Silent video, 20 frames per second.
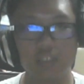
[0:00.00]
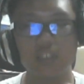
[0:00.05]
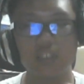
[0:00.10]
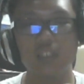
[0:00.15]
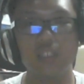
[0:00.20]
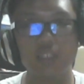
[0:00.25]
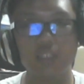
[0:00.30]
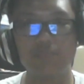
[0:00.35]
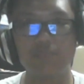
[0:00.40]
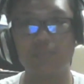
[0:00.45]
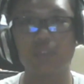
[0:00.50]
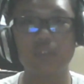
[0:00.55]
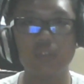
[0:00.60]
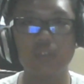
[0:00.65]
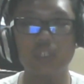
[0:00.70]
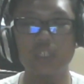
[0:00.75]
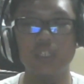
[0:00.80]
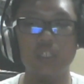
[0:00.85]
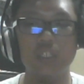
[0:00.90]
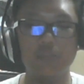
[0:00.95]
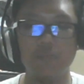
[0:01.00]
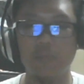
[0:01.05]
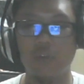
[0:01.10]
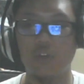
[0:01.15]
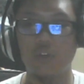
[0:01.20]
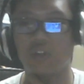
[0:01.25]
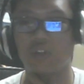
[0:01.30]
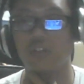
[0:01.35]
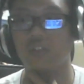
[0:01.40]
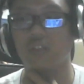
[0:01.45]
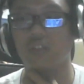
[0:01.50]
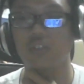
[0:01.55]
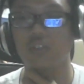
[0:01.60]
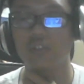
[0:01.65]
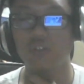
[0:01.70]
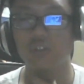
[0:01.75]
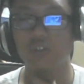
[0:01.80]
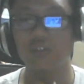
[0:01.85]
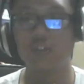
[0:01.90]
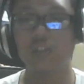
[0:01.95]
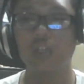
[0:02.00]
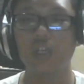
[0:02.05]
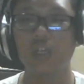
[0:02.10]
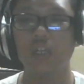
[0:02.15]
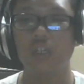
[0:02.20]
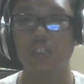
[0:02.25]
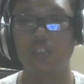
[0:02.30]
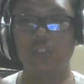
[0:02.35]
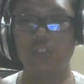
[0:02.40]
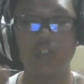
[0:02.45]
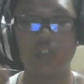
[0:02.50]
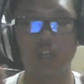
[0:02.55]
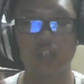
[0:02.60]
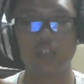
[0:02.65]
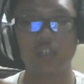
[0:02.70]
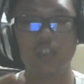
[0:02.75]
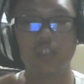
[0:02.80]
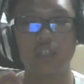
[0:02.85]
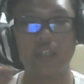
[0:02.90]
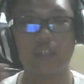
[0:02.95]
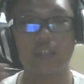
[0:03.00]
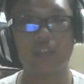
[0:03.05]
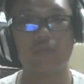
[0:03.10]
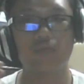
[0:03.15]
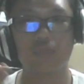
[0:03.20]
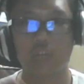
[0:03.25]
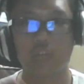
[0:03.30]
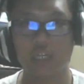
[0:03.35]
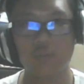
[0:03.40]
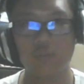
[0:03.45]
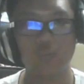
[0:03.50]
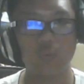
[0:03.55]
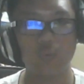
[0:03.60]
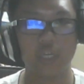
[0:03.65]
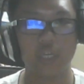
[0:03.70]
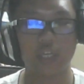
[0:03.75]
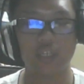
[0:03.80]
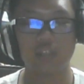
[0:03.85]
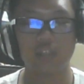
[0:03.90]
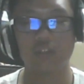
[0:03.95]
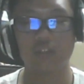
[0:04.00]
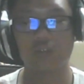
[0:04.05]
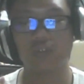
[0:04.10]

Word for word: spurring them on you know not in the right way you know